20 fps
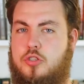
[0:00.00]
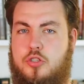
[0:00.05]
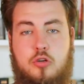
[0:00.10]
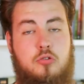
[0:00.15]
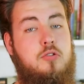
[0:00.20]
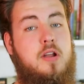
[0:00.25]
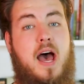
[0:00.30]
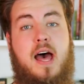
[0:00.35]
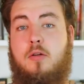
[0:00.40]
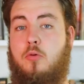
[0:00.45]

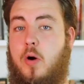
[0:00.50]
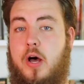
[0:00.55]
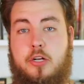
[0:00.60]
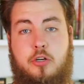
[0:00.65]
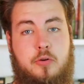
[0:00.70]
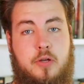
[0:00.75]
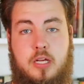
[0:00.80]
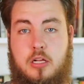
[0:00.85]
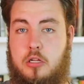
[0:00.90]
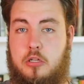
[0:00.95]
do not want
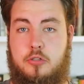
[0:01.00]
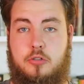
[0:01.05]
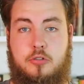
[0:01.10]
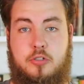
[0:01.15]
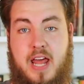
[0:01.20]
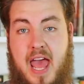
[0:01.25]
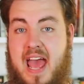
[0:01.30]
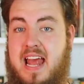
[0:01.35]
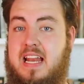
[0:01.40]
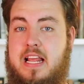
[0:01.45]
to
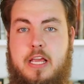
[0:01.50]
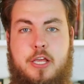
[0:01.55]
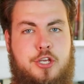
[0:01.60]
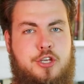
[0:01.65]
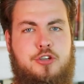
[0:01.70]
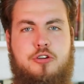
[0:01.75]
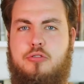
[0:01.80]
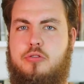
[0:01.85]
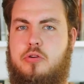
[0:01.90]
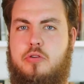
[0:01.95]
include any
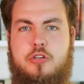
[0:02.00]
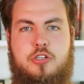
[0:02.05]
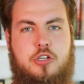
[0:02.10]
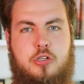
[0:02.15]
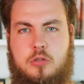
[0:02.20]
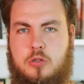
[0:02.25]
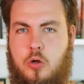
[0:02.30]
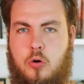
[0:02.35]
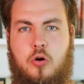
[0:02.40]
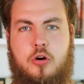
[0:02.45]
huge
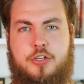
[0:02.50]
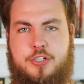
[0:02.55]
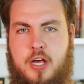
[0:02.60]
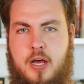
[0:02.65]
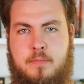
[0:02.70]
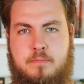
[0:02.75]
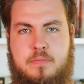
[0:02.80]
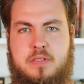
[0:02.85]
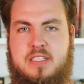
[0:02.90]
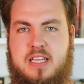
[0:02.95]
lore
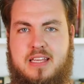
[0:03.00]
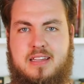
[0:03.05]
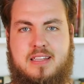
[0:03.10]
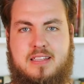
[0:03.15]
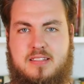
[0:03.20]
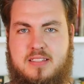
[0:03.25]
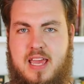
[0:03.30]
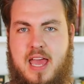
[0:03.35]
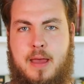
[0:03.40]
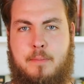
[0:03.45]
dumps in
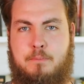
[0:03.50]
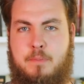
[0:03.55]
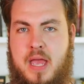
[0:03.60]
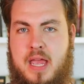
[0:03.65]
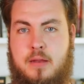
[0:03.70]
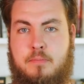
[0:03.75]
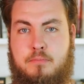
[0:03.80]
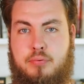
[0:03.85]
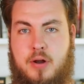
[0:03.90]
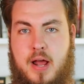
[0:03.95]
this
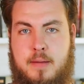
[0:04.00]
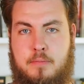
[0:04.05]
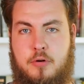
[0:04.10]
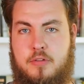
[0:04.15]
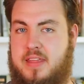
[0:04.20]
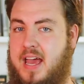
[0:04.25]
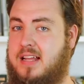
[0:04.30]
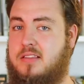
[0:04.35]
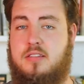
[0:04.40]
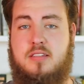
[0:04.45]
campaign
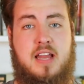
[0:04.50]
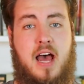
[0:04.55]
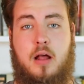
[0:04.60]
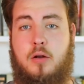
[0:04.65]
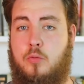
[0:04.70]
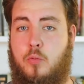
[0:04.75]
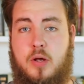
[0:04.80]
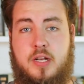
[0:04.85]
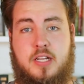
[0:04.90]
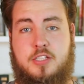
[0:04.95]
primer. That's
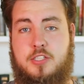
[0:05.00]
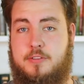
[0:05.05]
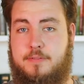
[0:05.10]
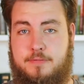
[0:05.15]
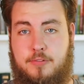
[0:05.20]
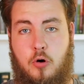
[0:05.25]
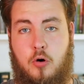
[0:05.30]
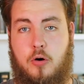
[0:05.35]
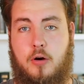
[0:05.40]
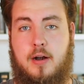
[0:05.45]
not what it's
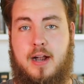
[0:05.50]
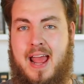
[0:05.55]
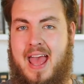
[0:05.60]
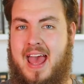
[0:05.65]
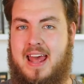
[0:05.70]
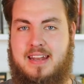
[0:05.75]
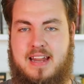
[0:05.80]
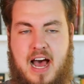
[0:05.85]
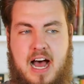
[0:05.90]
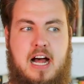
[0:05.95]
for,
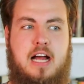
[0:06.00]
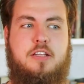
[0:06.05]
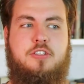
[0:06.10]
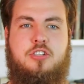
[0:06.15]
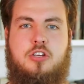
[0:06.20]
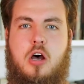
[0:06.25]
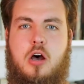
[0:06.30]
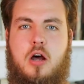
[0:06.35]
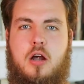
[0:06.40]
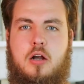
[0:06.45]
and
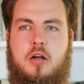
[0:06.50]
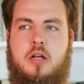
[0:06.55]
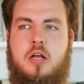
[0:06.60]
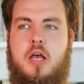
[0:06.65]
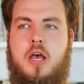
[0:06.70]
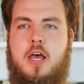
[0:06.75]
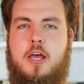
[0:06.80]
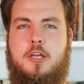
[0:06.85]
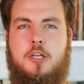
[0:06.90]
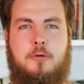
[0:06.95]
odds are
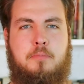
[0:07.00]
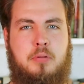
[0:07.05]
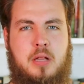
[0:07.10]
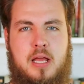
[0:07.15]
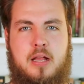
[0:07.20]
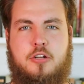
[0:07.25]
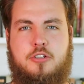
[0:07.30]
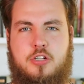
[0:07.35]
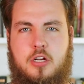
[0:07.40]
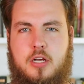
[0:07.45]
your
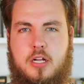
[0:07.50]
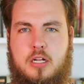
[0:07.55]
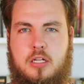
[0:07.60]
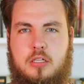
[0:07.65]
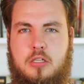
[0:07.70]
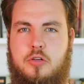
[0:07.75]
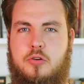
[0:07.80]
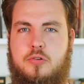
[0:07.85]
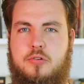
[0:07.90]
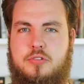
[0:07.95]
players are gonna
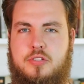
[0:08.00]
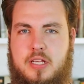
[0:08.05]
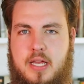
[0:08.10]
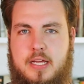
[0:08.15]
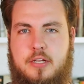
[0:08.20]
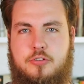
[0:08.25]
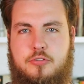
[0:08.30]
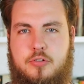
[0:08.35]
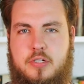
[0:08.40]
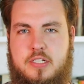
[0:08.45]
lose
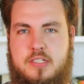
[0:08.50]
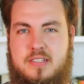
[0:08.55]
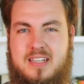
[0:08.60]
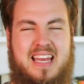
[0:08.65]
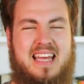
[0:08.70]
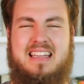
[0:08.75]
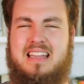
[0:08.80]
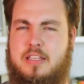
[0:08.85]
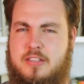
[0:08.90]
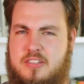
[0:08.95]
interest,
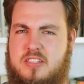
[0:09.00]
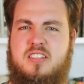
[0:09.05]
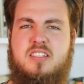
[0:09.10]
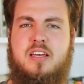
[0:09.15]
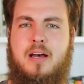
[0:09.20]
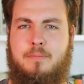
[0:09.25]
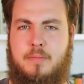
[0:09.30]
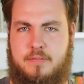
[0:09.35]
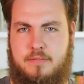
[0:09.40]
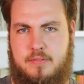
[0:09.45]
at least
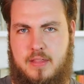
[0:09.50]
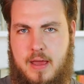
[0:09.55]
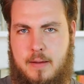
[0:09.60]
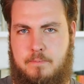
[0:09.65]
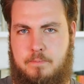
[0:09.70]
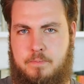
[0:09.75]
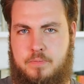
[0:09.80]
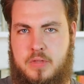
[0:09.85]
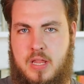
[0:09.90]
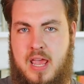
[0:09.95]
some of
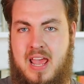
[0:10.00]
them.